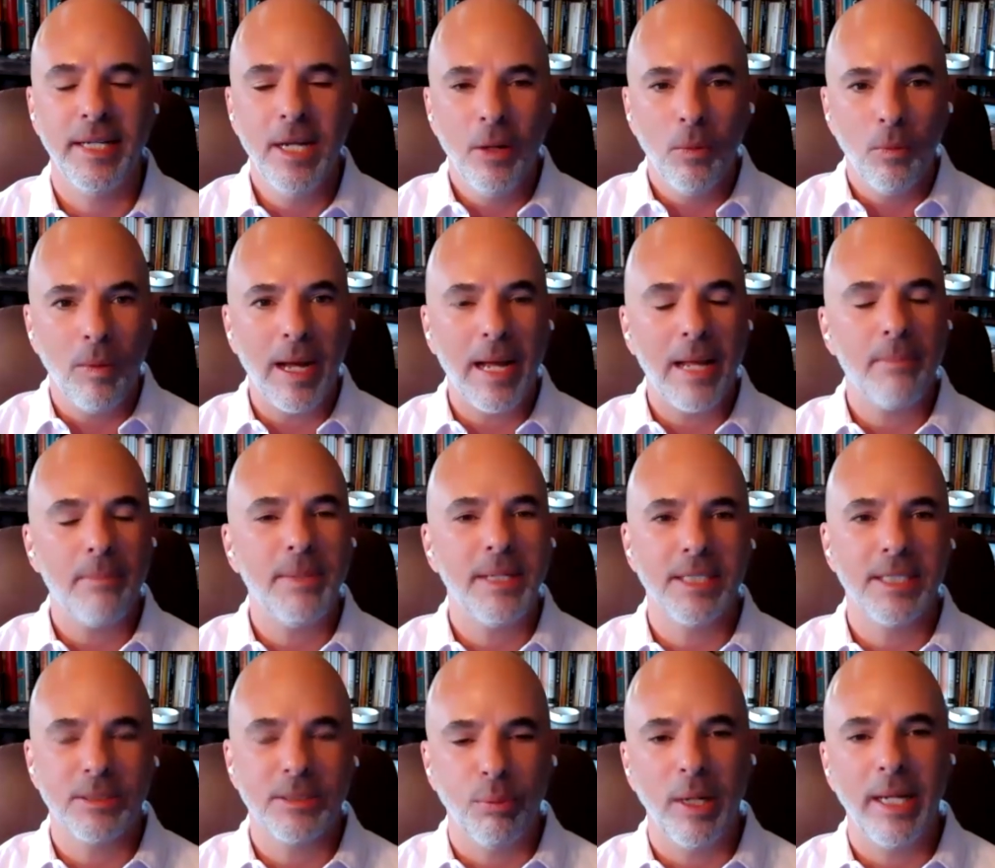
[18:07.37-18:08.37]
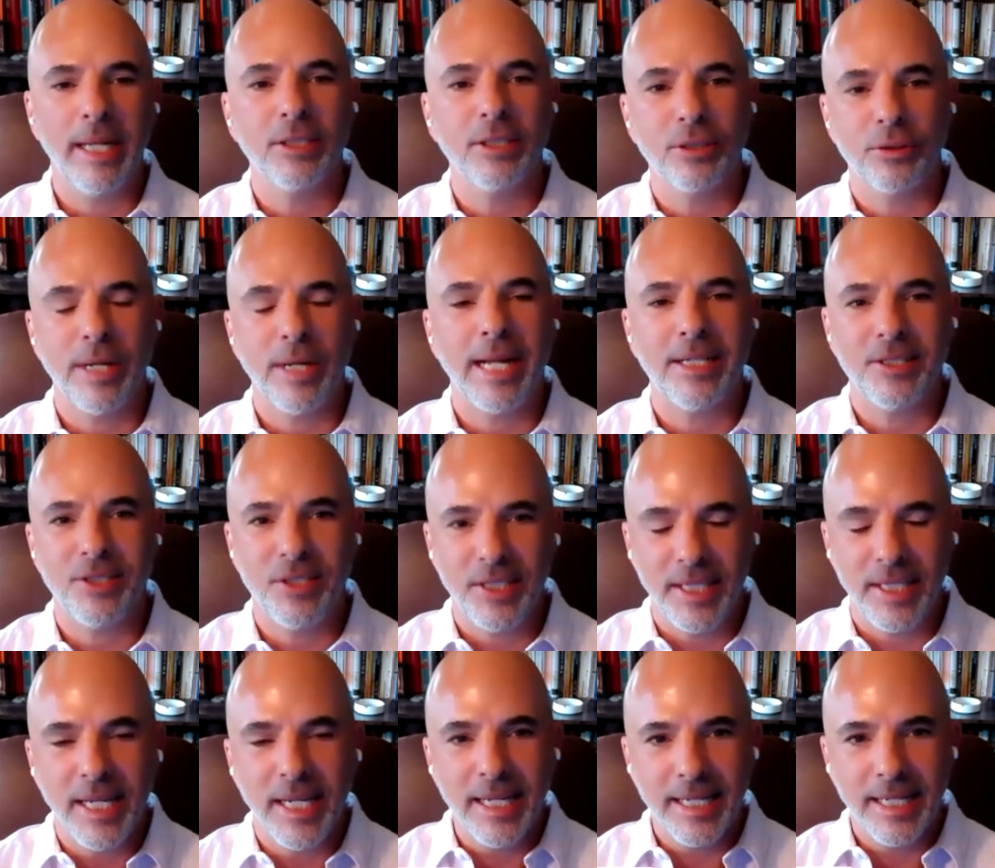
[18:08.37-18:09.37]
Why? Because brand
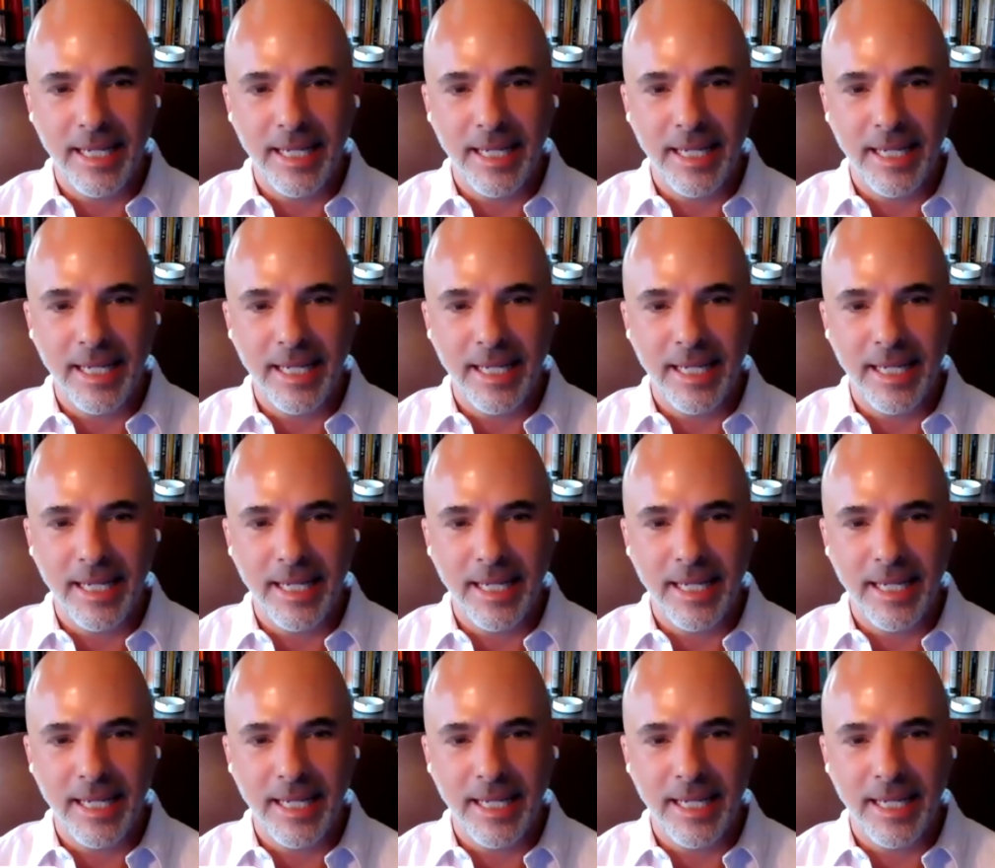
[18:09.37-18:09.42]
strategy